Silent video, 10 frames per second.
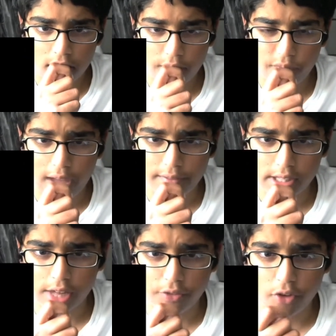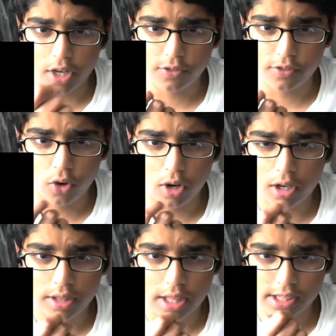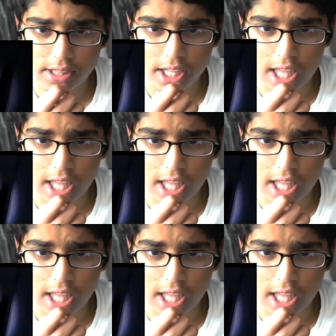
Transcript: Five Nights at Freddy's 4, the